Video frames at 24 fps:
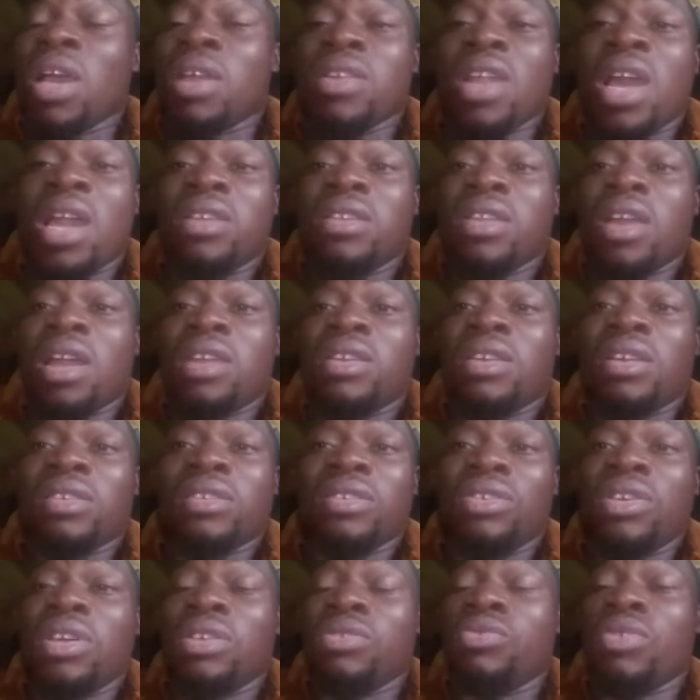And
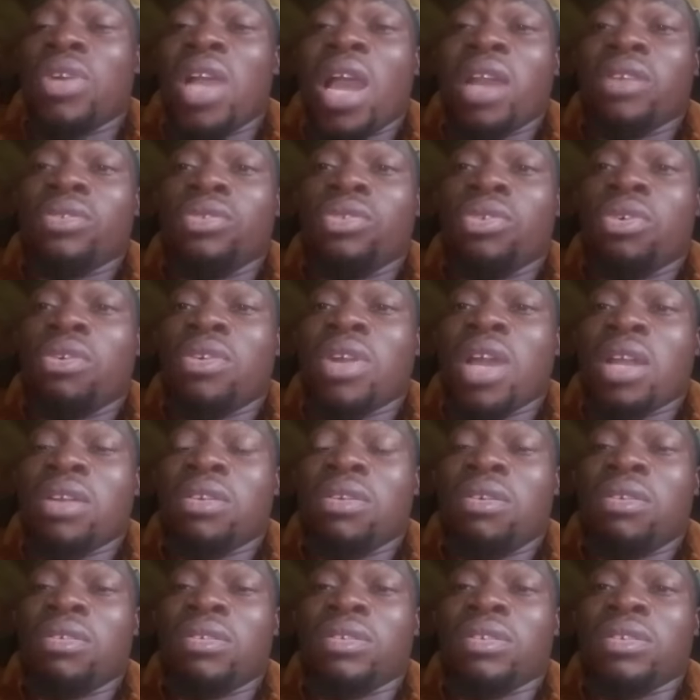you can go on and
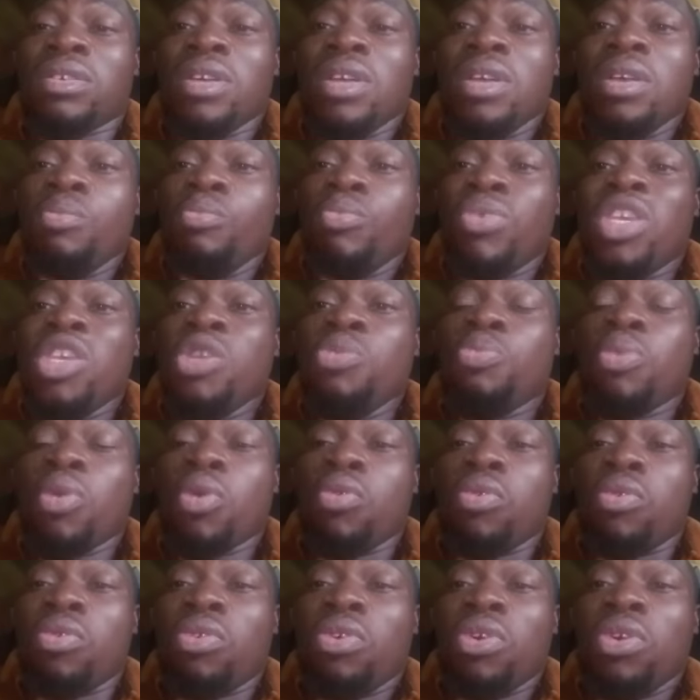on.
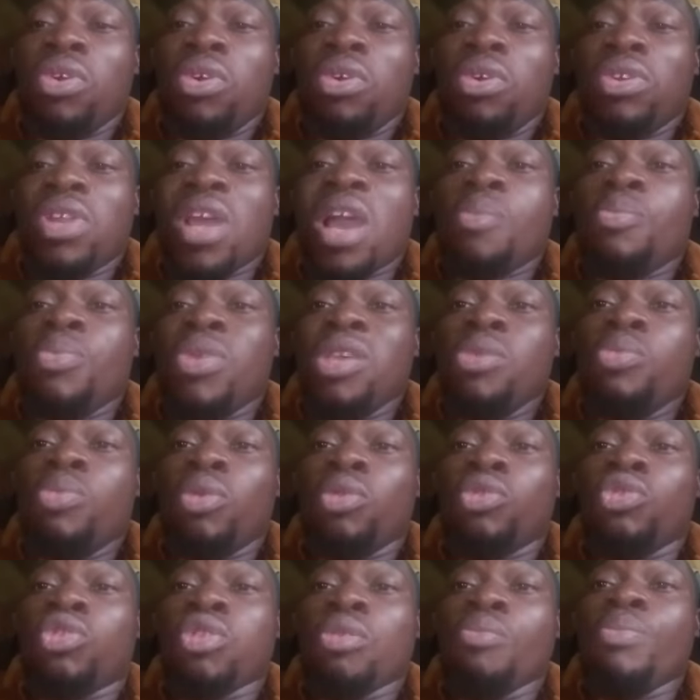People, there are
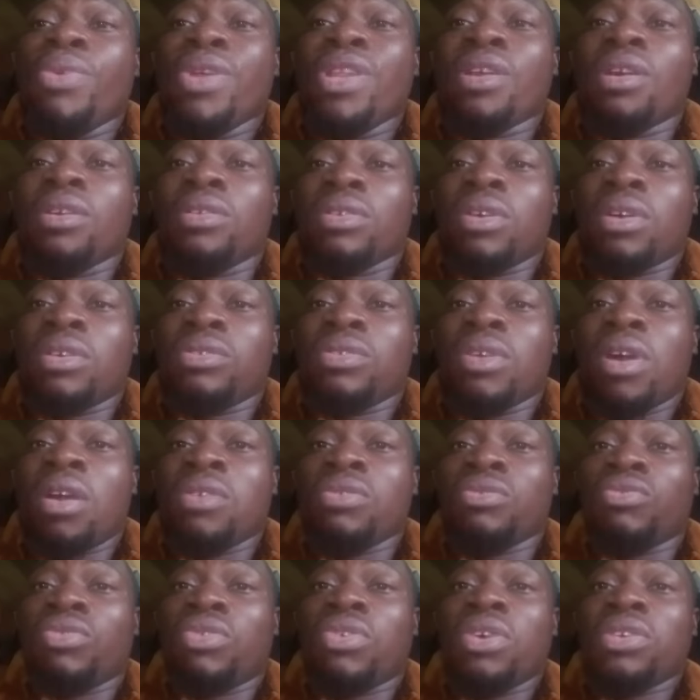people jumping
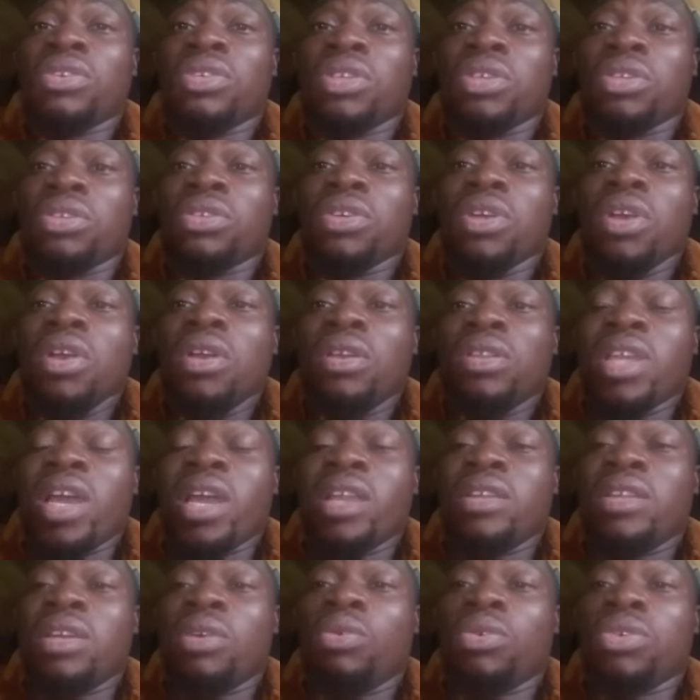on crutches
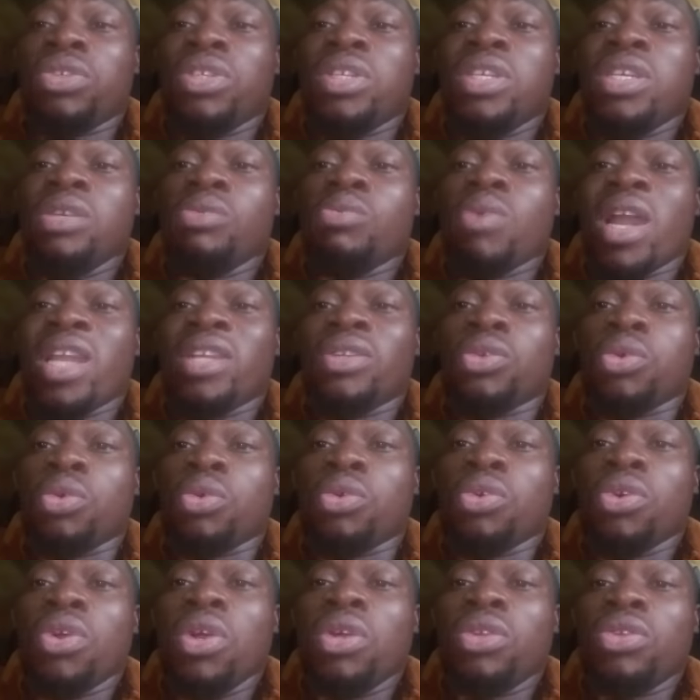that they will still want
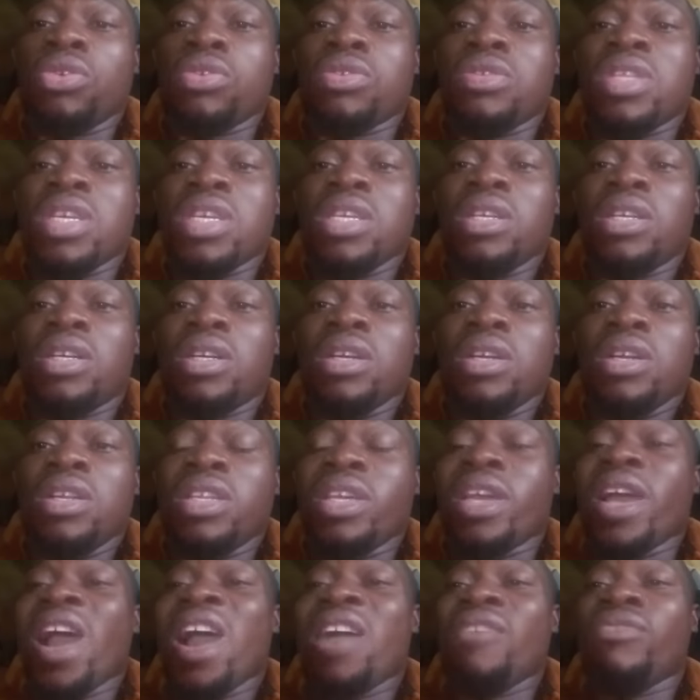to think
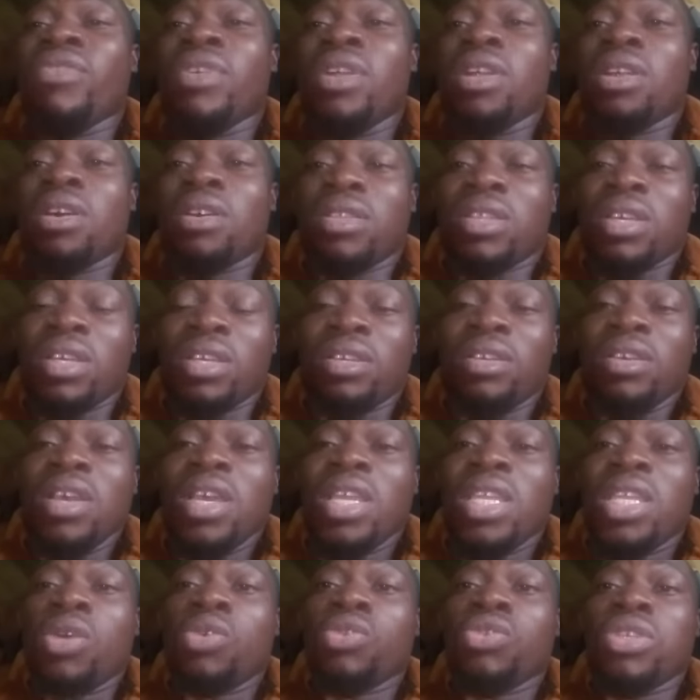they have nothing.
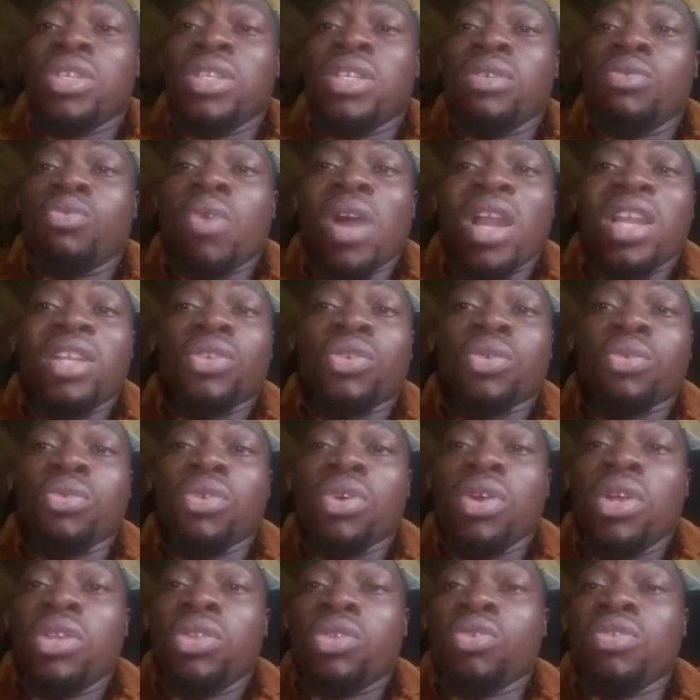They will still want
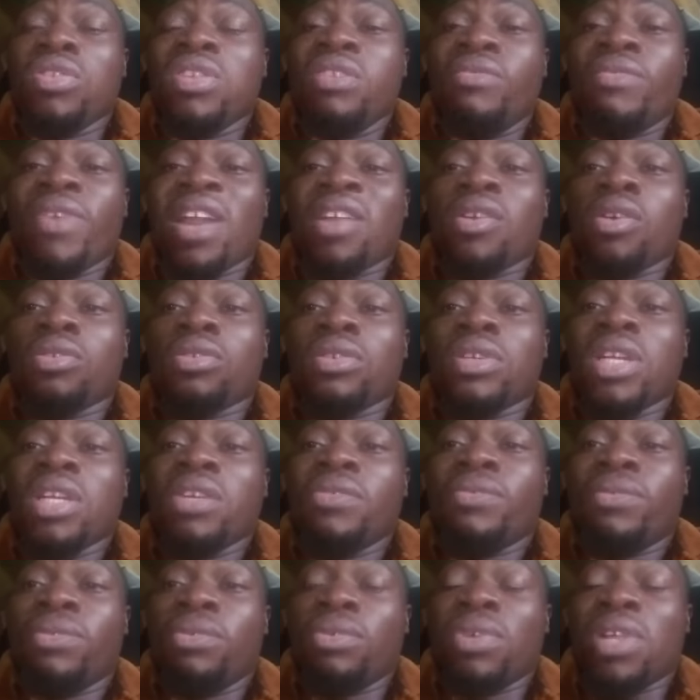to live an
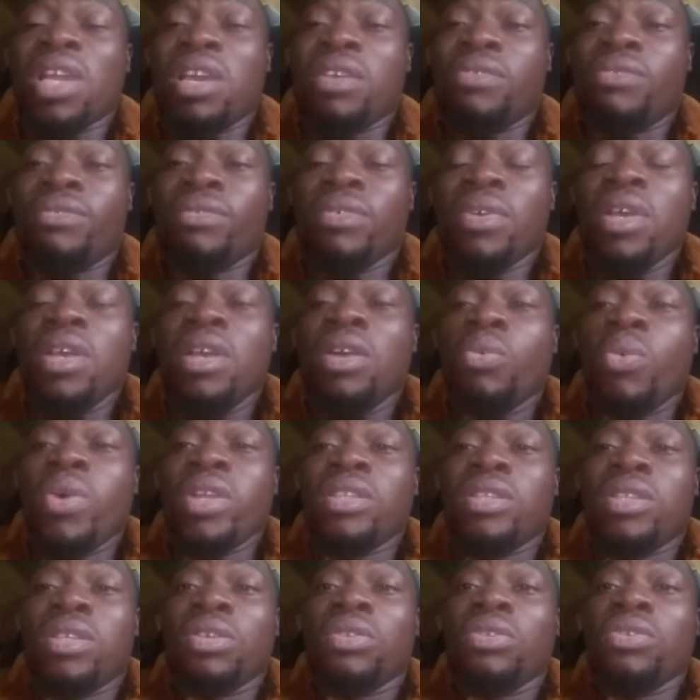ungrateful life.
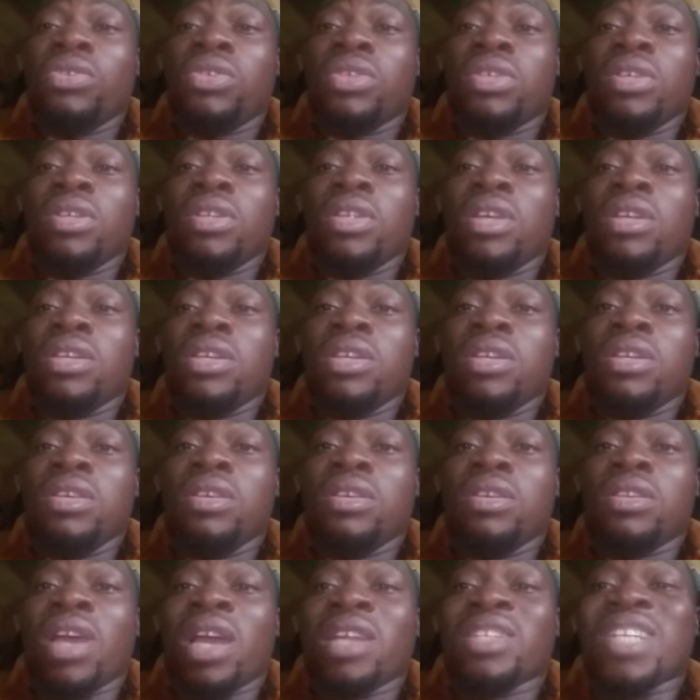Wait till you see the
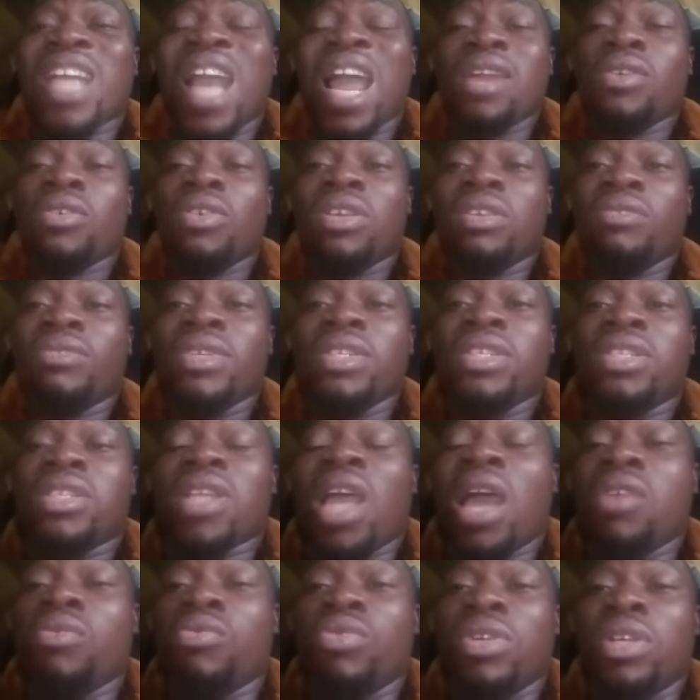he that cannot even
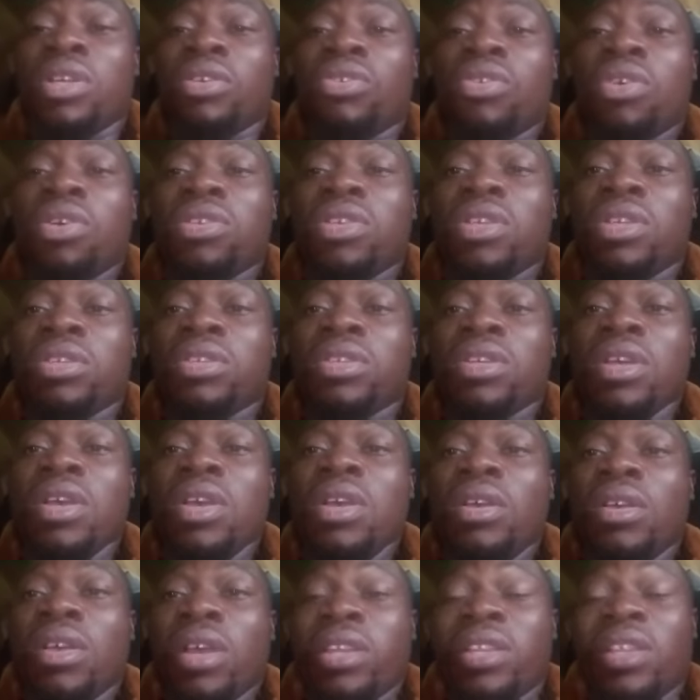stand with the crosses.
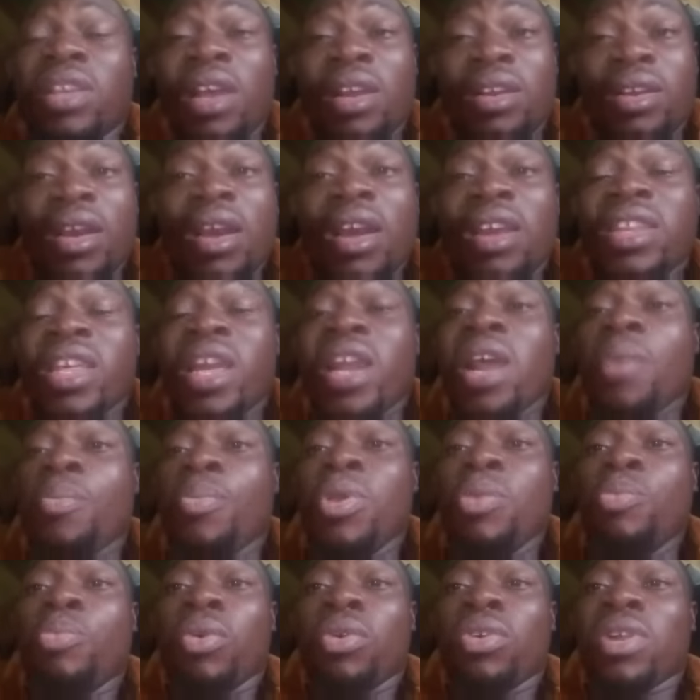There are
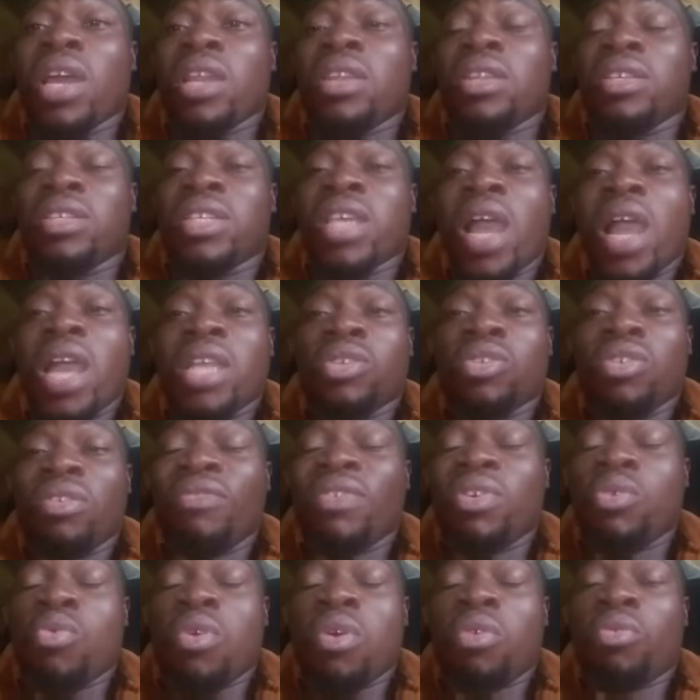people that desire to
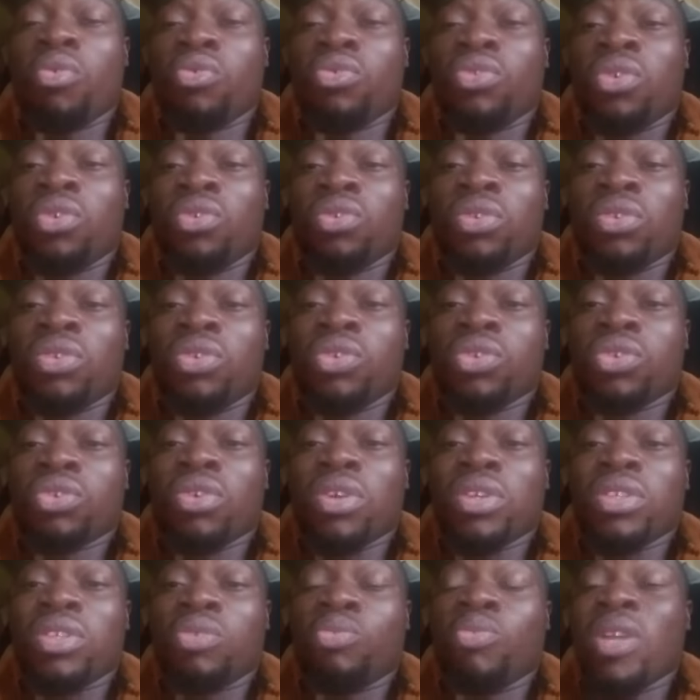even walk on those
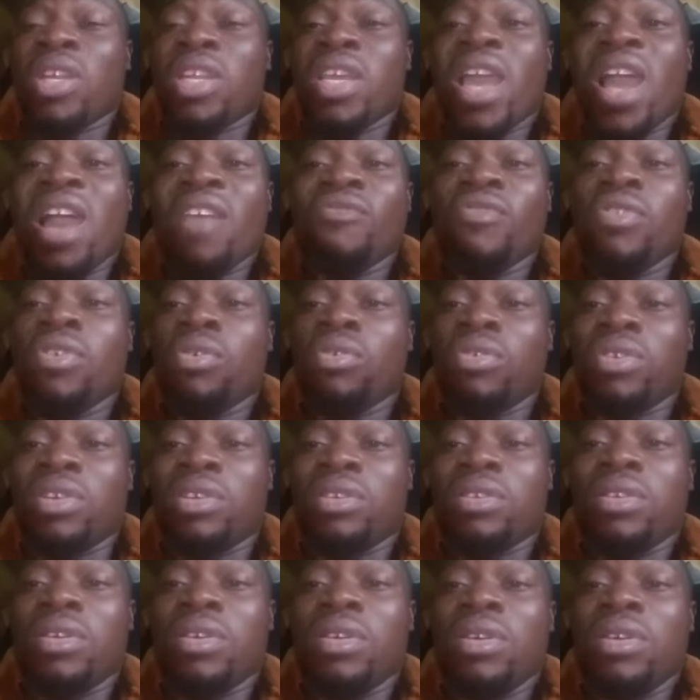crosses, but they have none.